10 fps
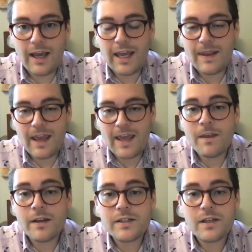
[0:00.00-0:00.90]

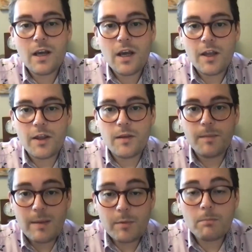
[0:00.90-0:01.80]
in that
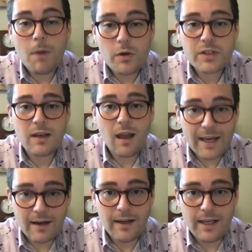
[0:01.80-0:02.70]
people most
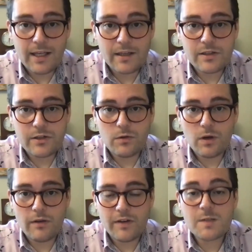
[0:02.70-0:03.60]
likely
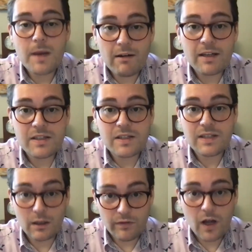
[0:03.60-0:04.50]
to have experienced
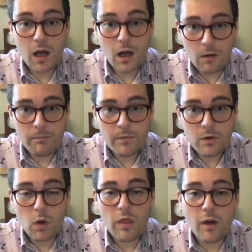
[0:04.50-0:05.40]
self-harm
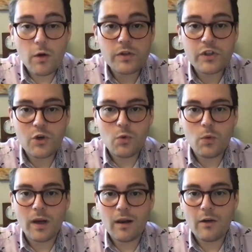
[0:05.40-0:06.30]
were those
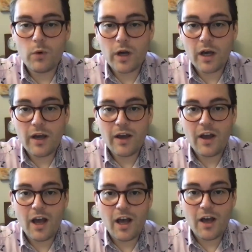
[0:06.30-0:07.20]
who
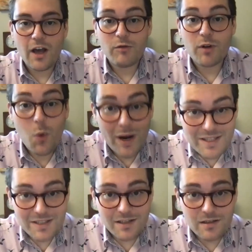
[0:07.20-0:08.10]
had
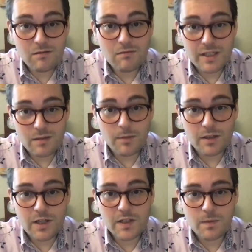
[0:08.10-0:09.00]
requested reasonable
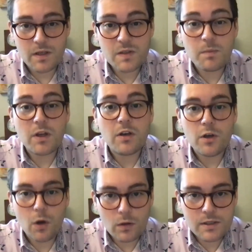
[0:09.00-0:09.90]
adjustments but
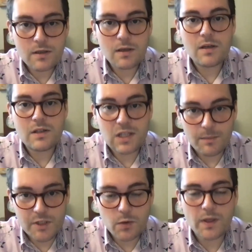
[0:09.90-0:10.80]
not
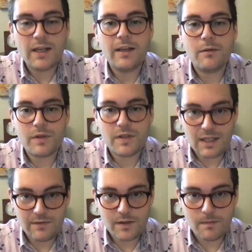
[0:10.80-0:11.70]
subsequently
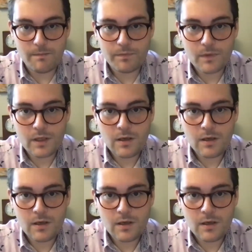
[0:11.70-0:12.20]
received them.